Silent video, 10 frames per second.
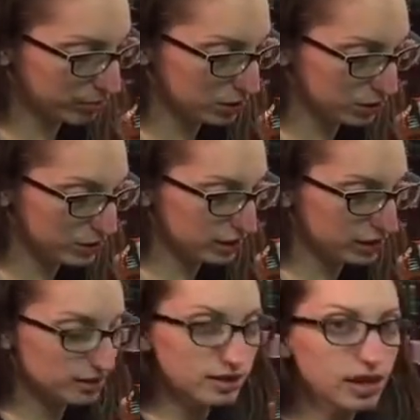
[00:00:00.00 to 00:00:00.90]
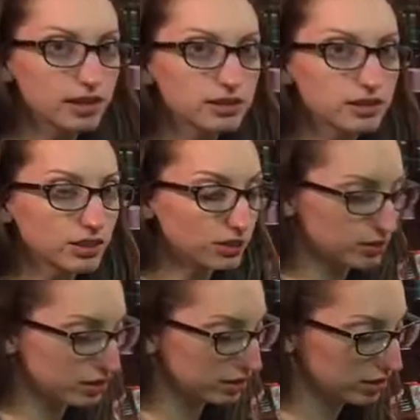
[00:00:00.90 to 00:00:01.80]
in between the slots so that you
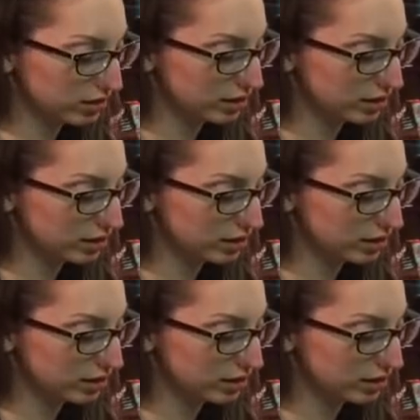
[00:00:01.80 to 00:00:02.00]
could